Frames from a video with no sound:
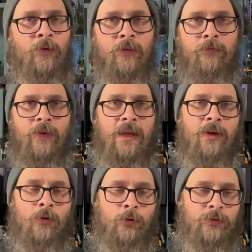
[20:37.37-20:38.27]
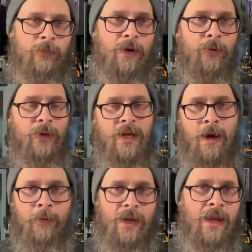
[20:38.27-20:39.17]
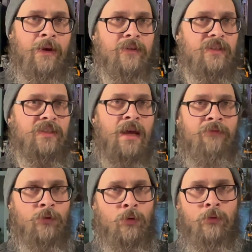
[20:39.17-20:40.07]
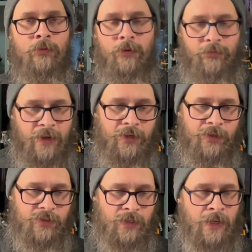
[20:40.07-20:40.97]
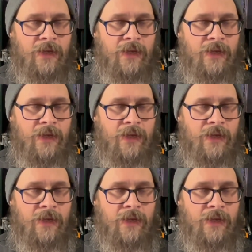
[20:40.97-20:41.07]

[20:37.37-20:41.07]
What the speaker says: for the vehicle to be able to accommodate several figures.